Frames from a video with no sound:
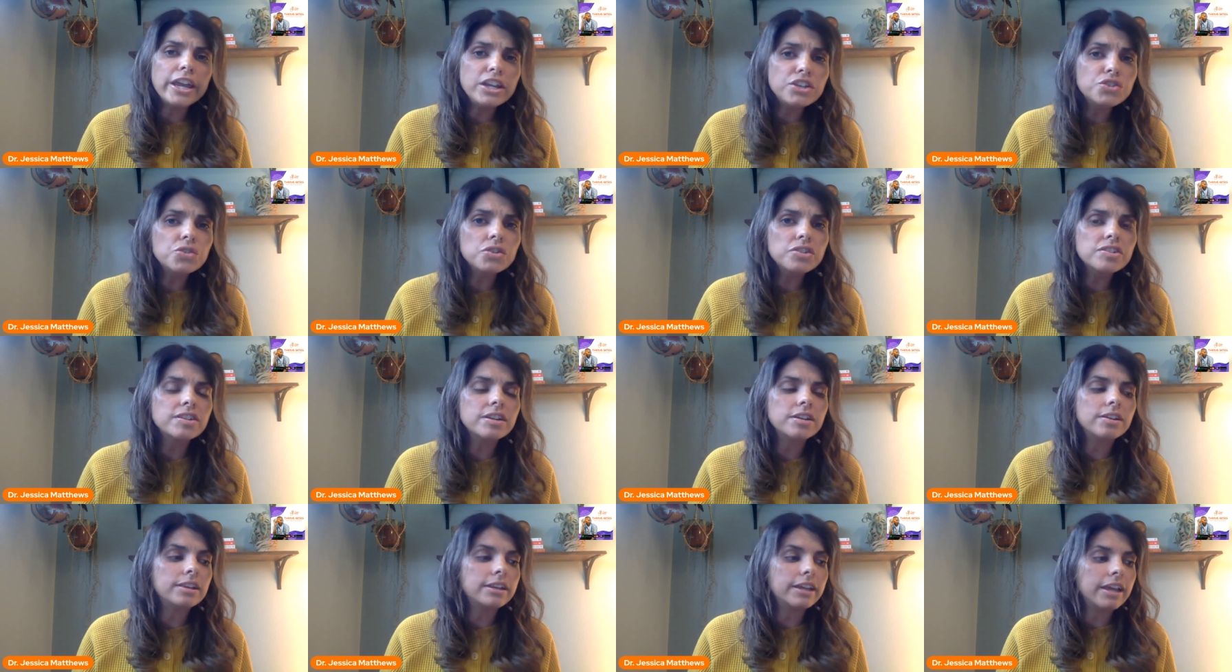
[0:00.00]

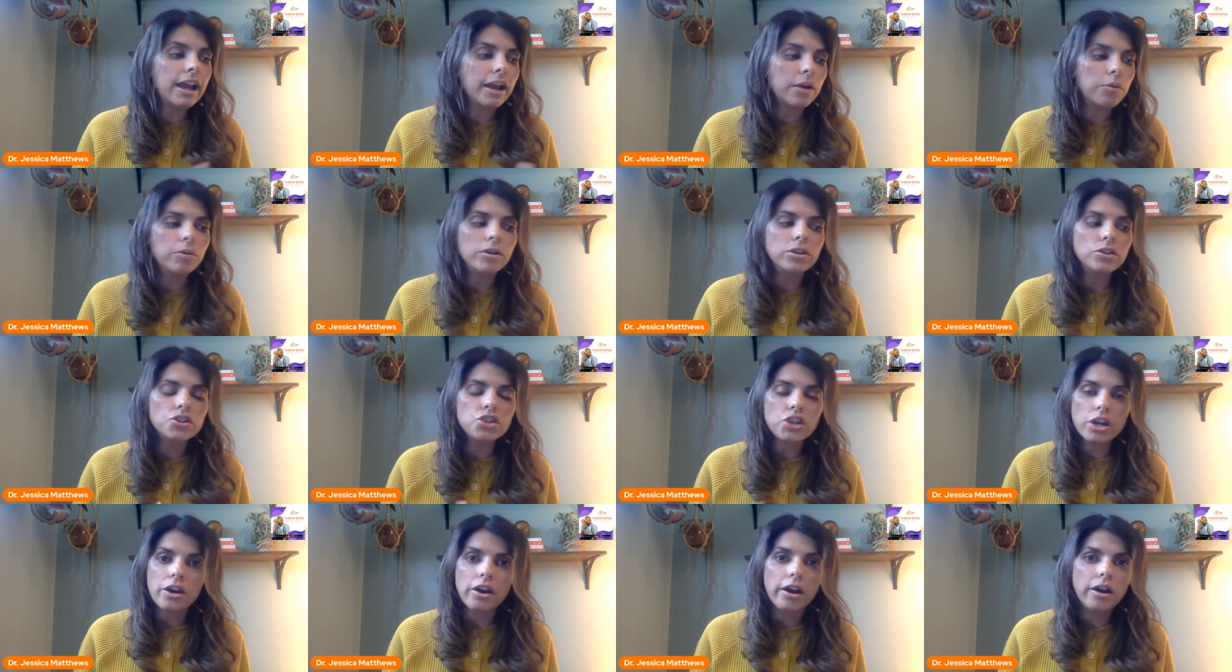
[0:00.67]
interestingly, I
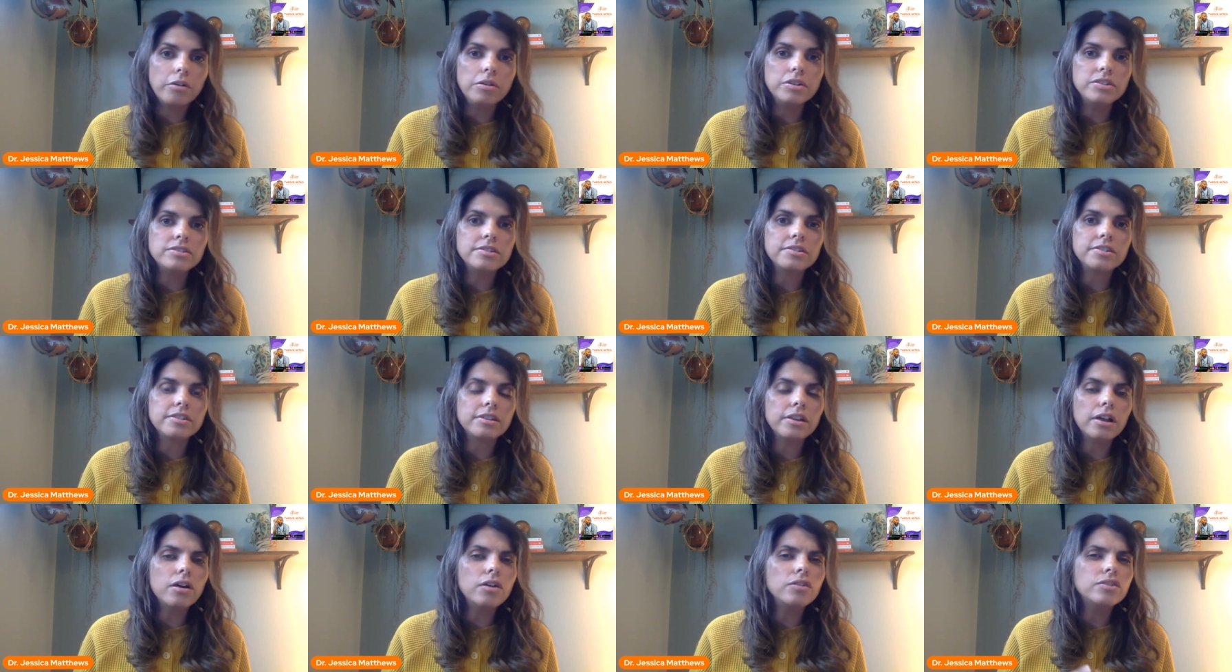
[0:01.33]
will share, I always
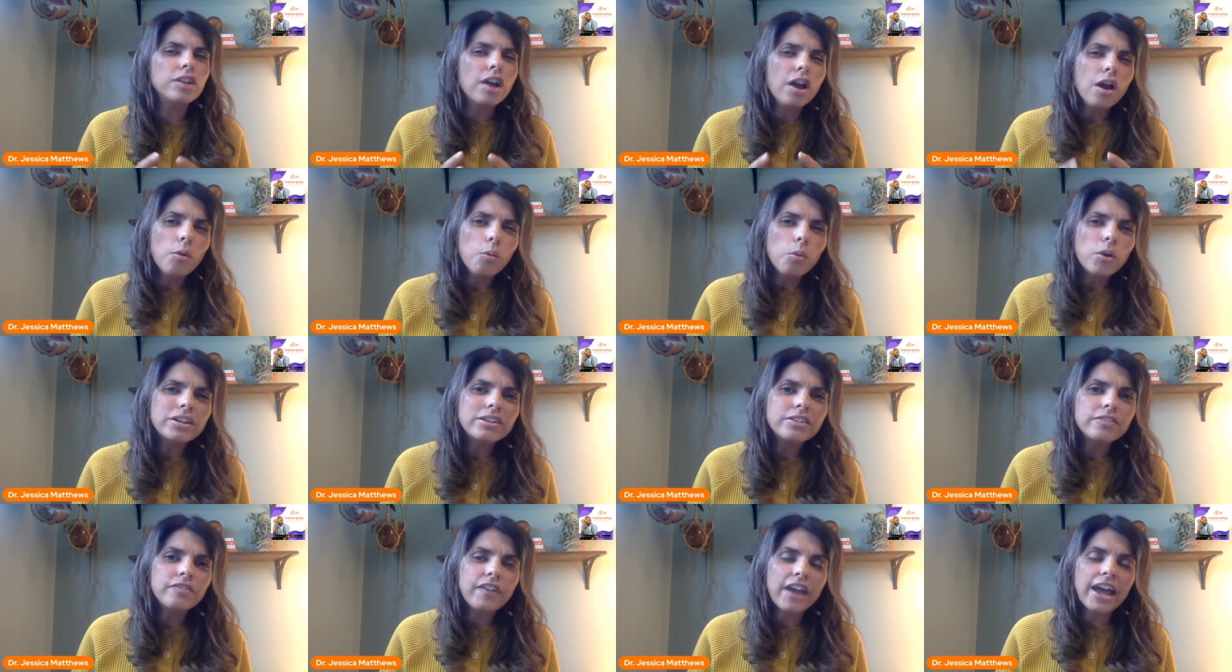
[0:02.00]
disclose
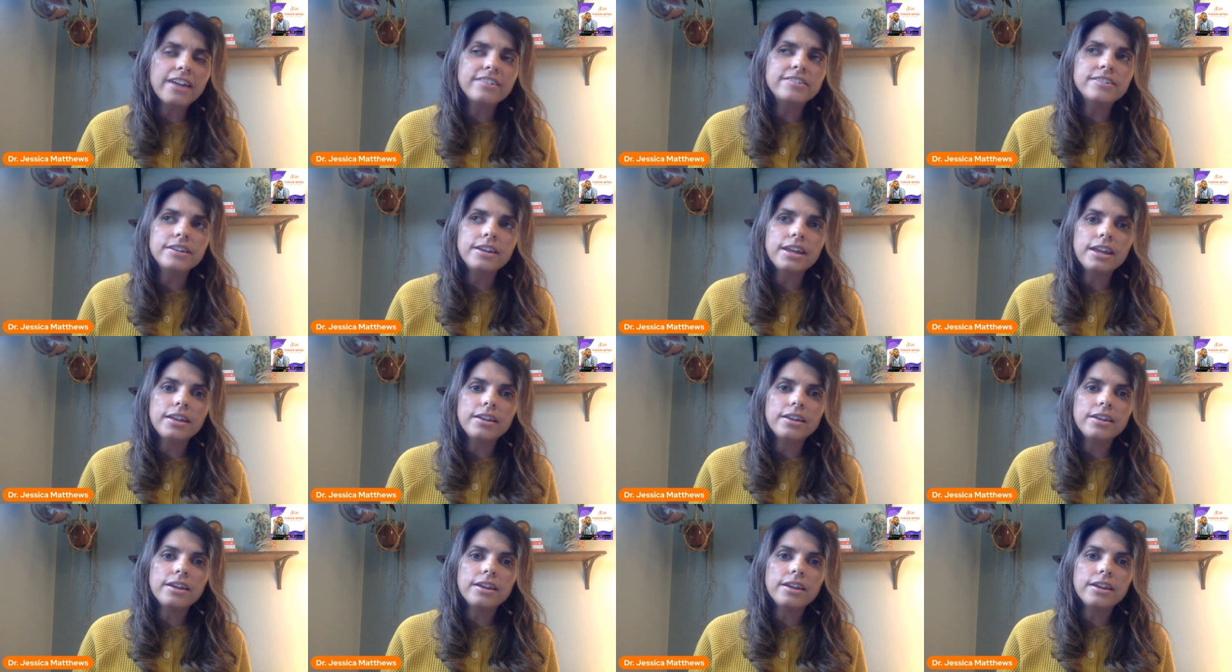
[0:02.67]
what's
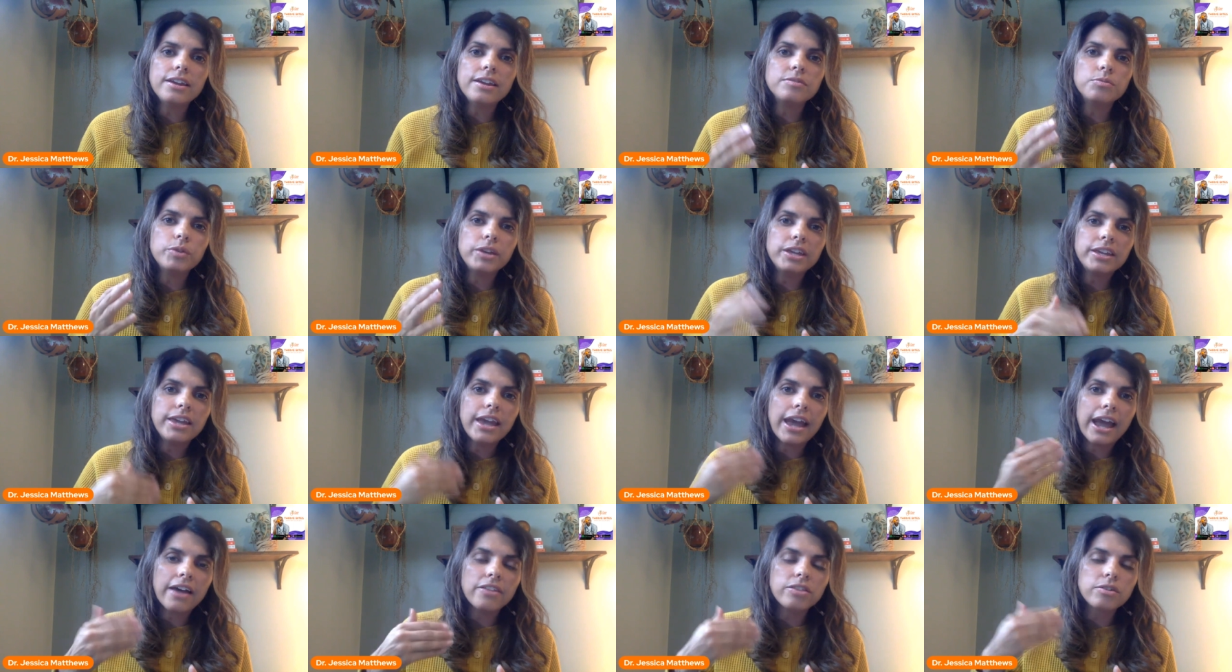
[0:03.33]
fascinating as we
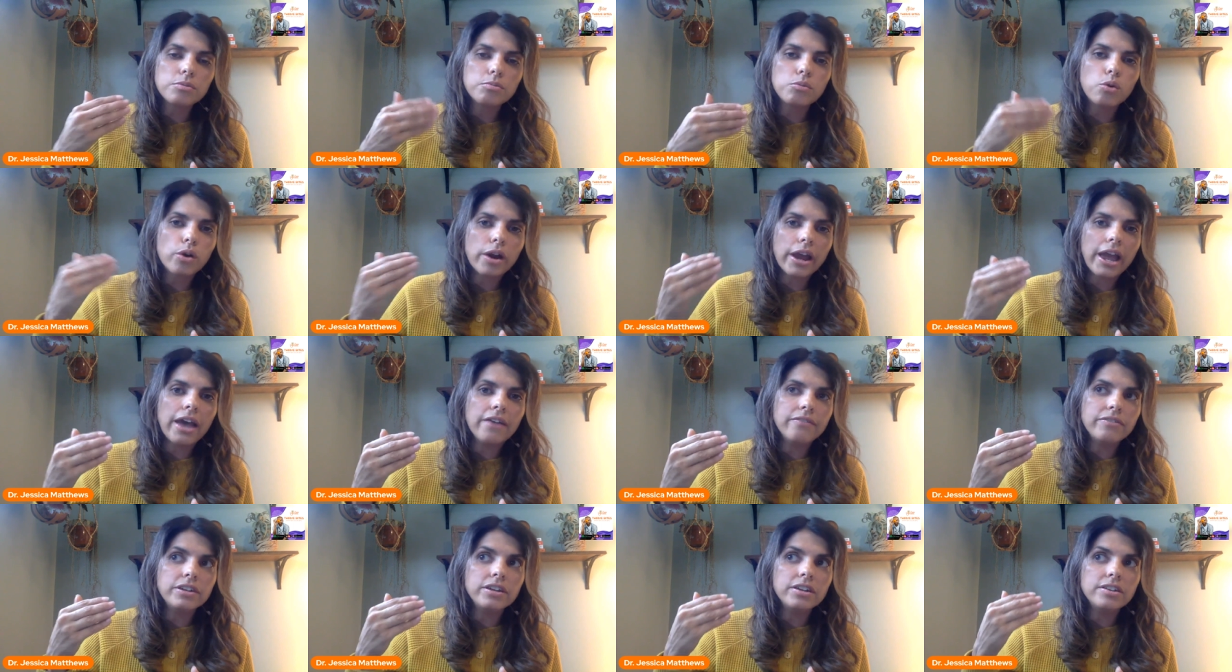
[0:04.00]
gather more
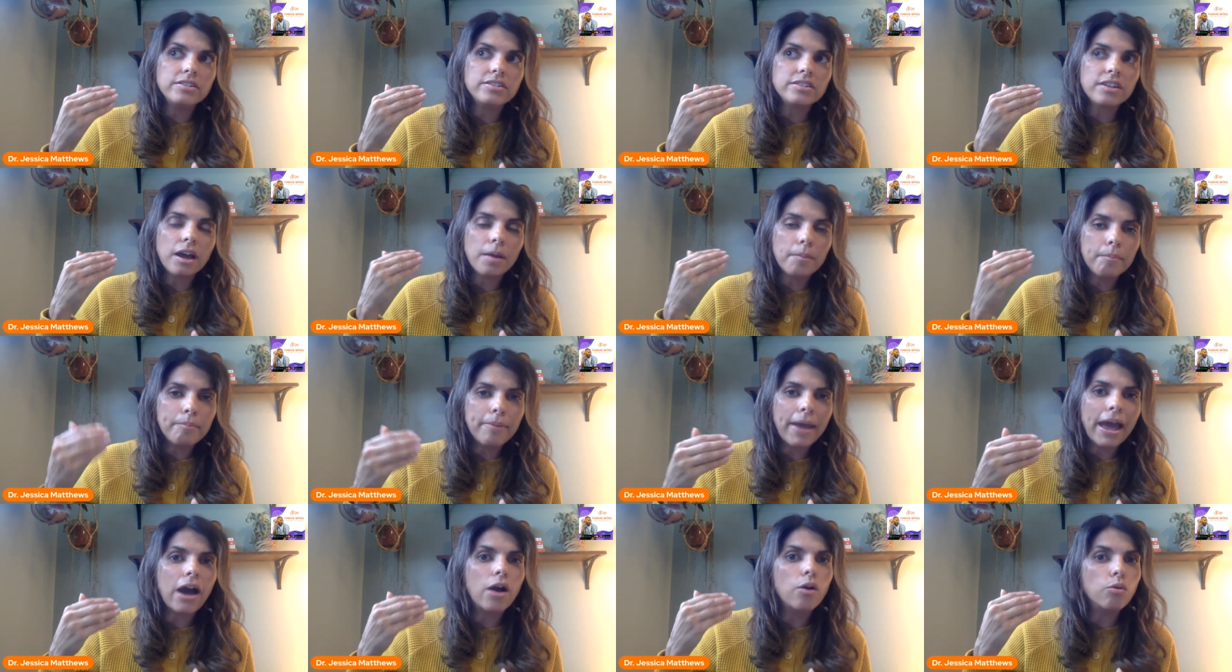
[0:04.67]
evidence
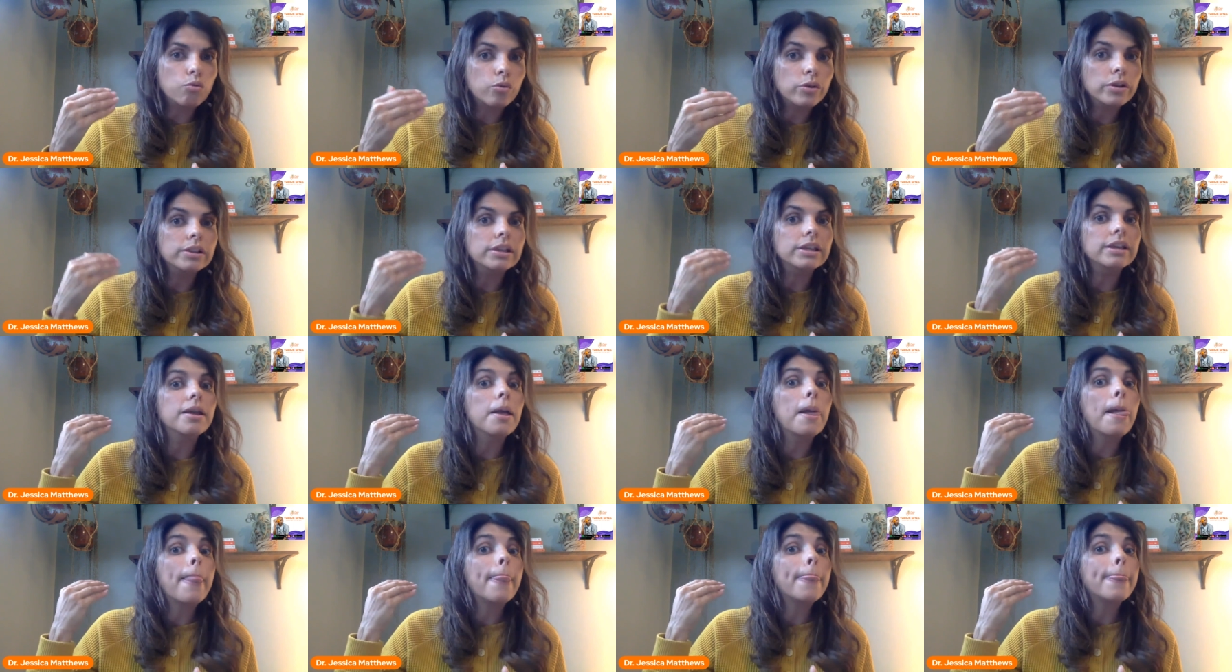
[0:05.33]
about
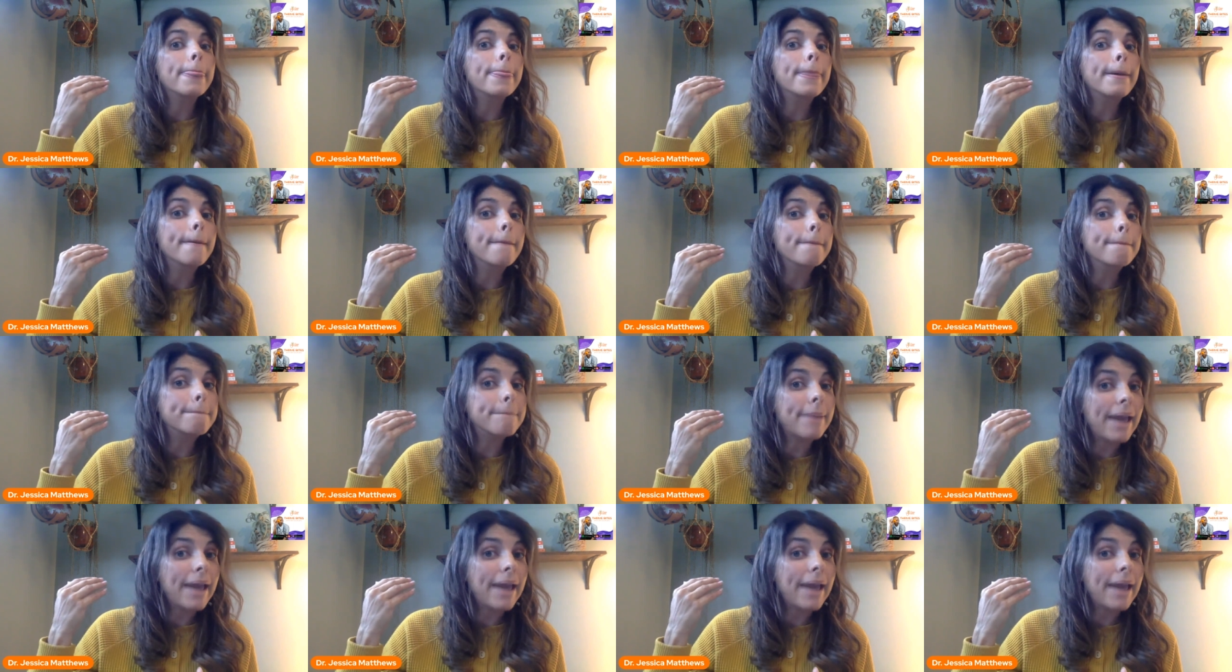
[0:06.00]
really the